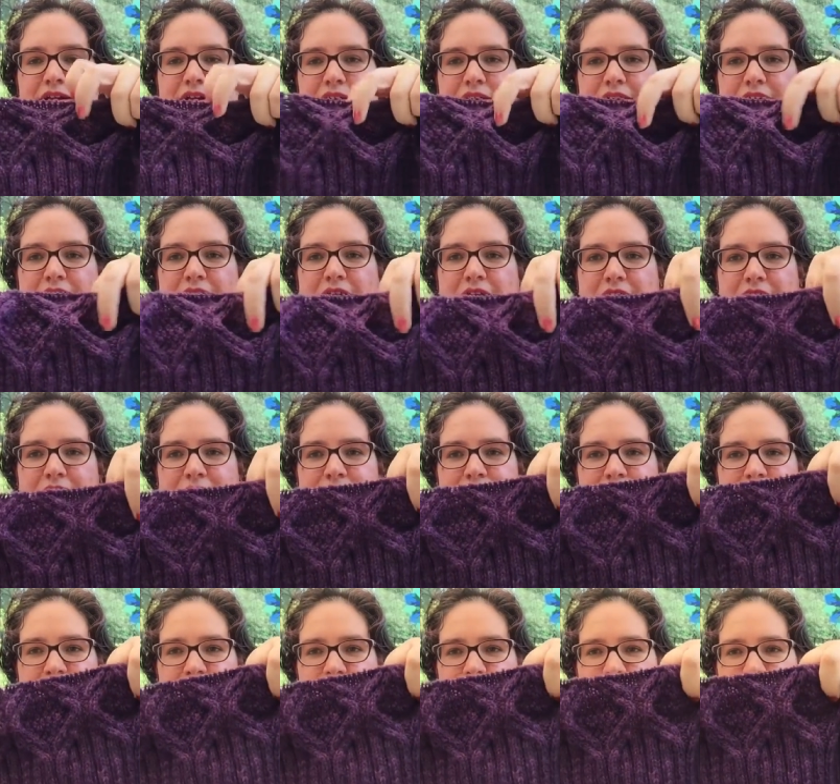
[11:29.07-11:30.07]
Cochrane
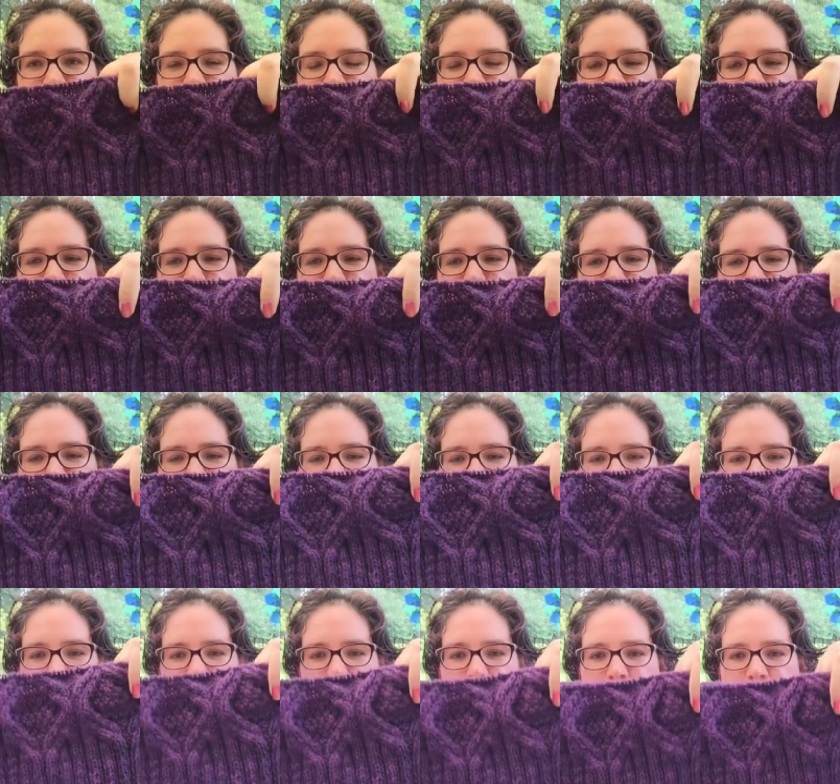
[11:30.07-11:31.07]
yarn, which
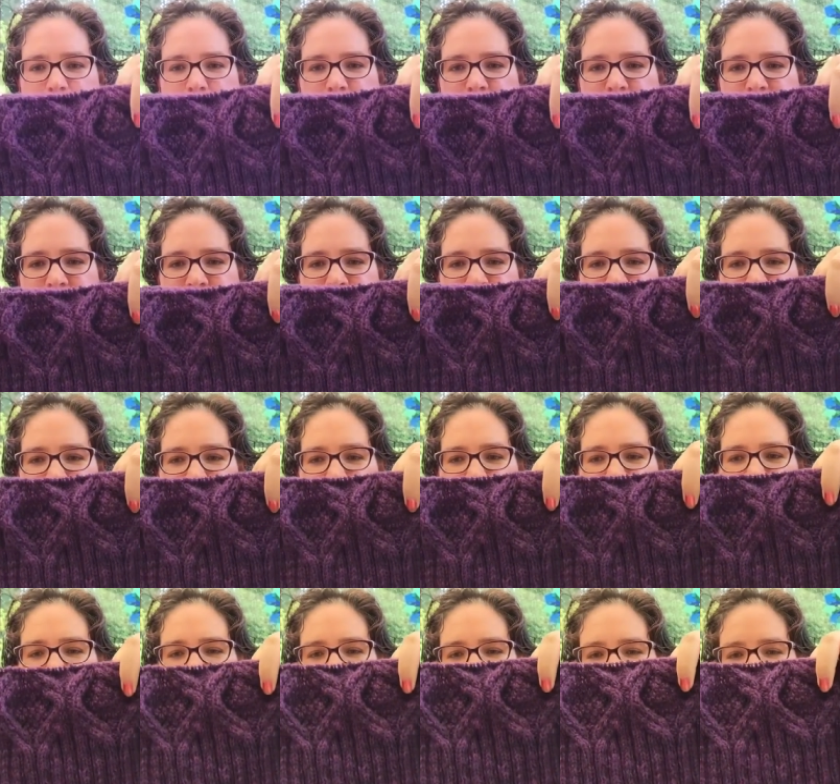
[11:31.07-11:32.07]
was a
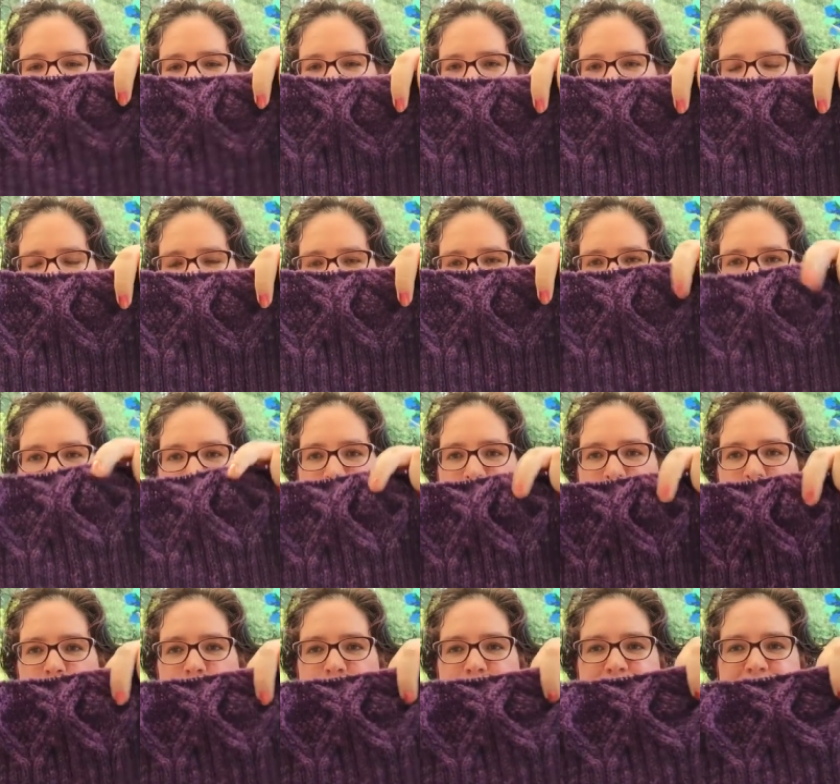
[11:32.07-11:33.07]
limited edition
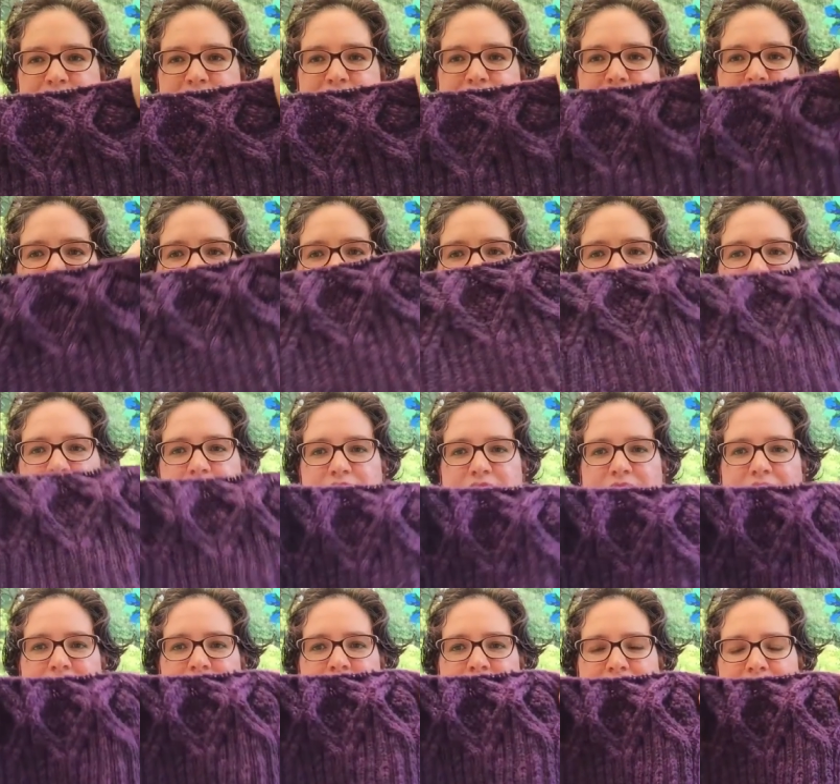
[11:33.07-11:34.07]
Ripples Crafts
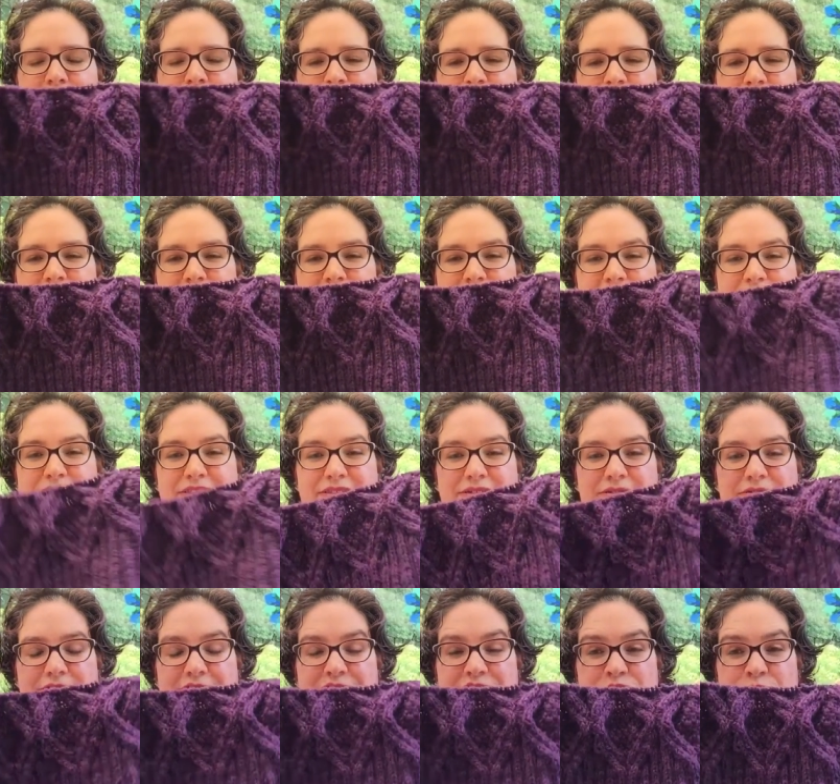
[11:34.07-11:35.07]
yarn. I believe this is
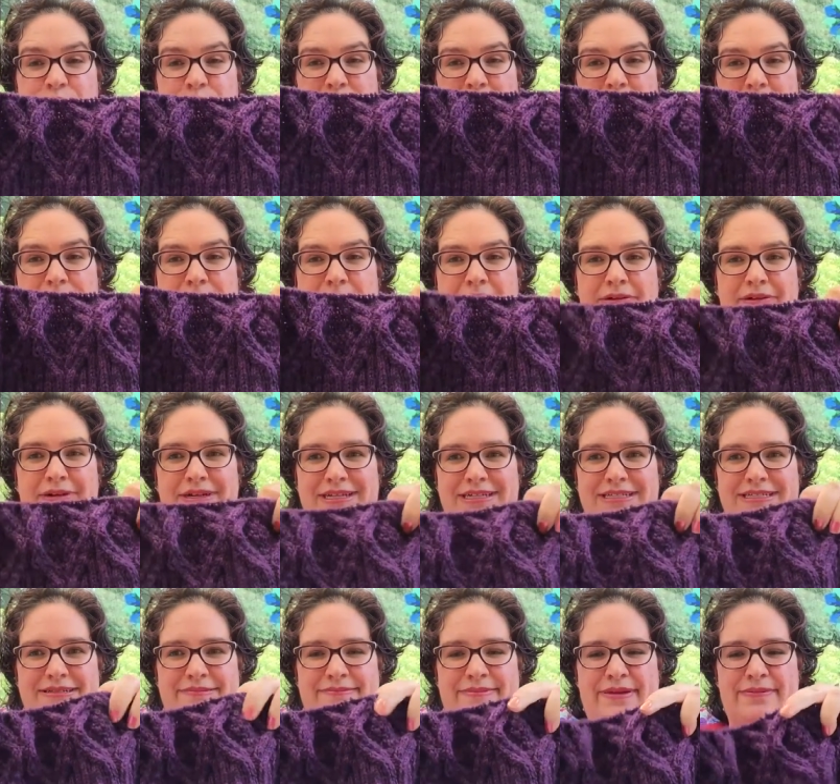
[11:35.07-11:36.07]
crushed Blaeberries.
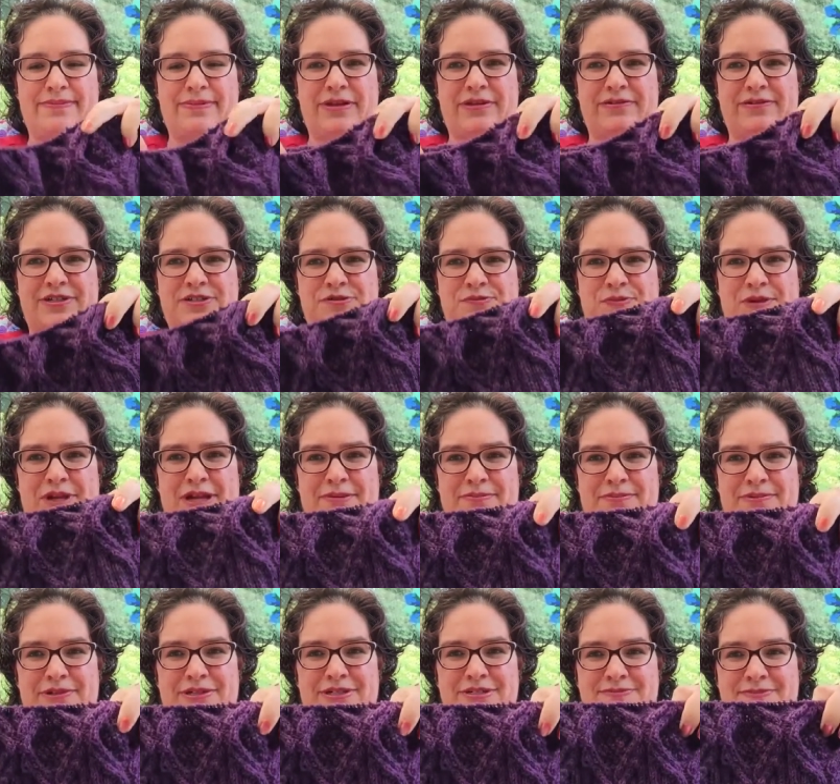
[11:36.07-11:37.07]
It might be crushed
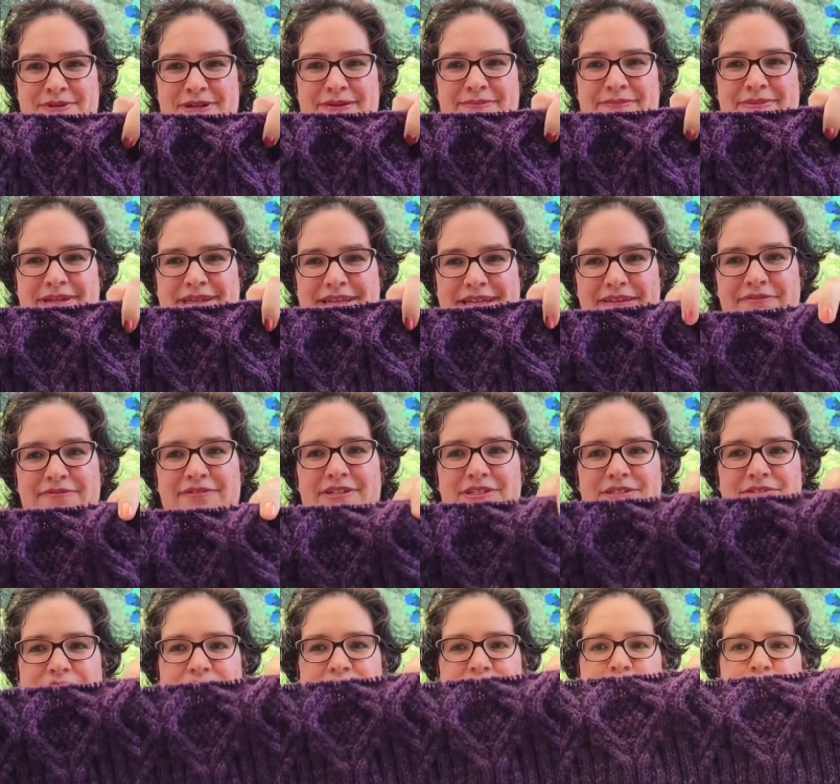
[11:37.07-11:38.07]
blackberries, but I believe it is
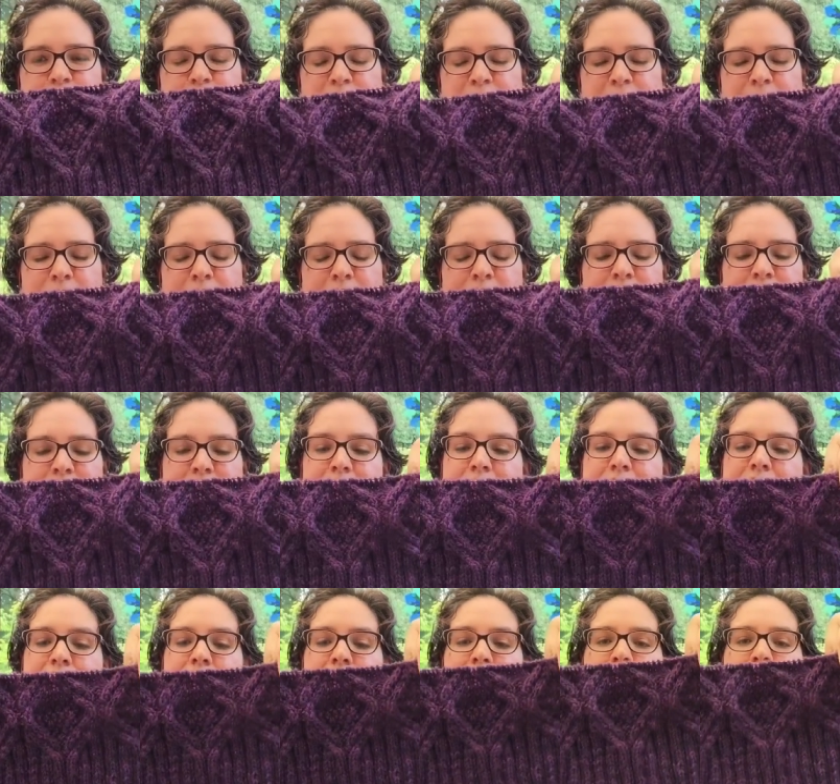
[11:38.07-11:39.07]
crushed Blaeberries.
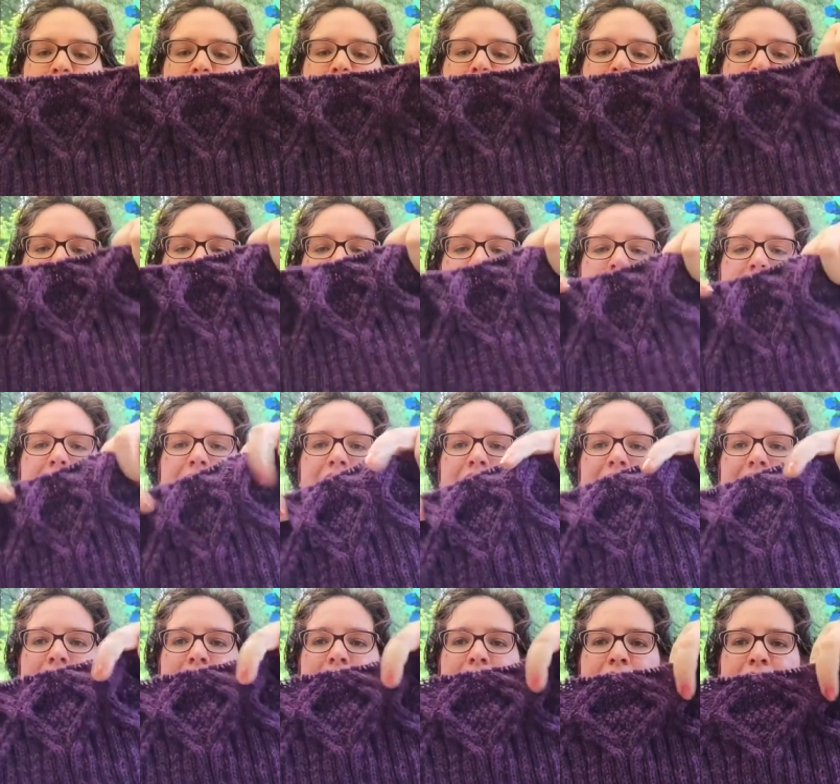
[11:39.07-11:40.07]

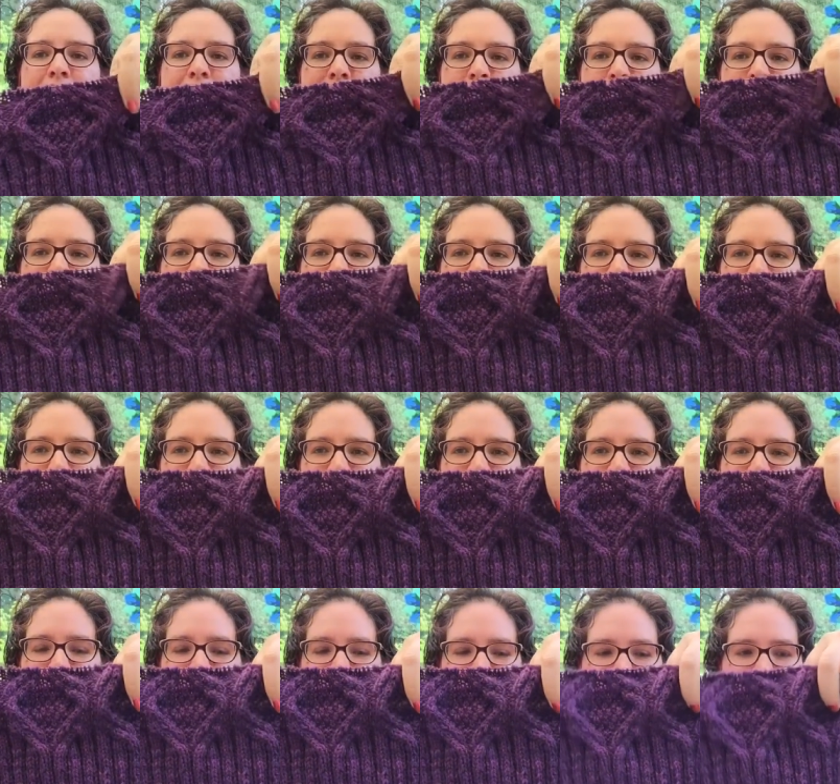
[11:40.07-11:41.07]
I am
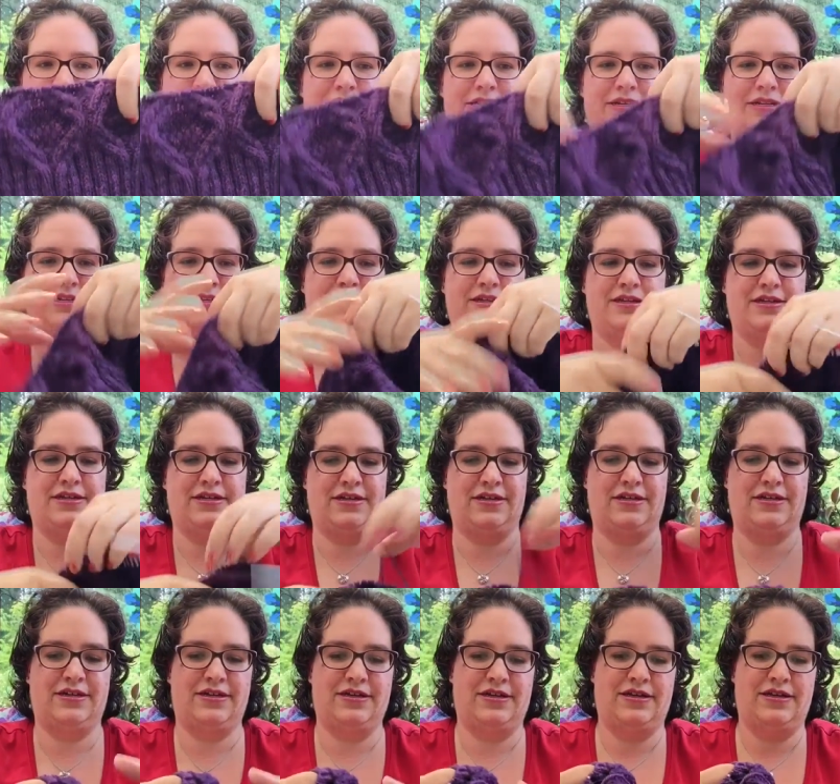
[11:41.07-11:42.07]
alternating
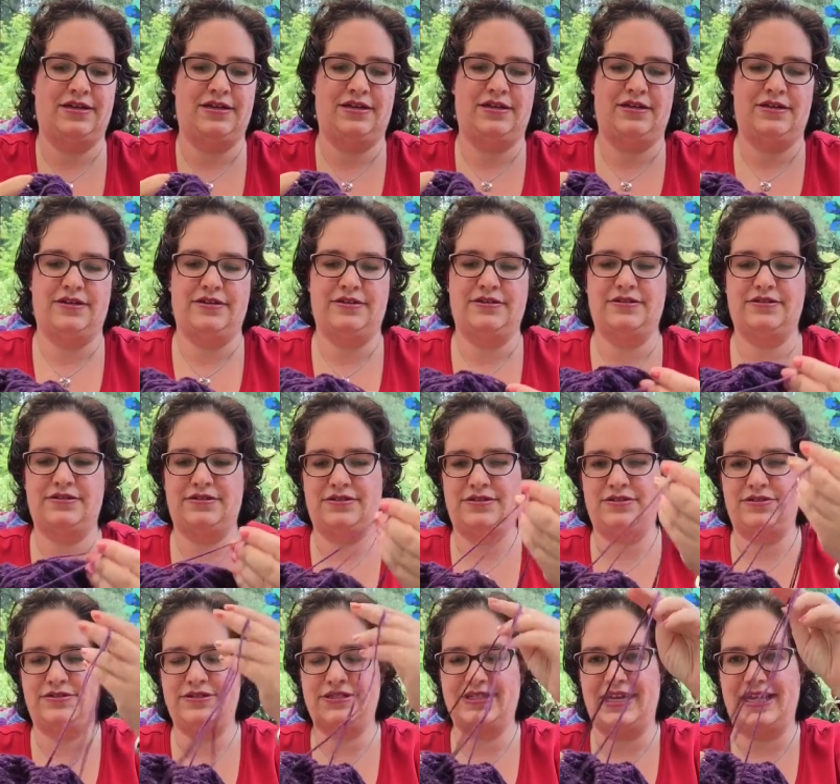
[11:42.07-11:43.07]

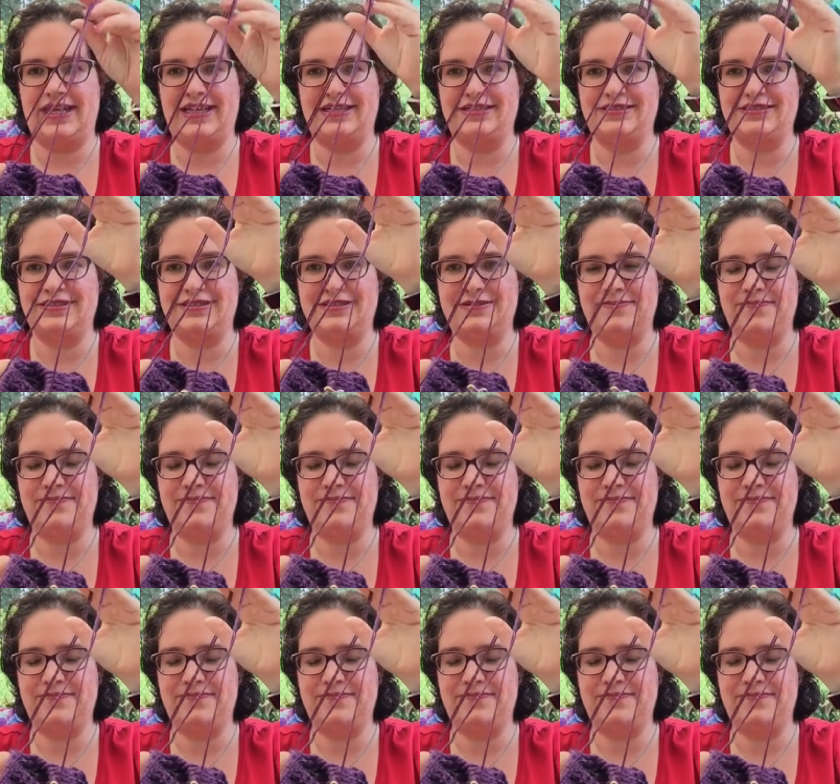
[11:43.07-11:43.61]
2 skeins,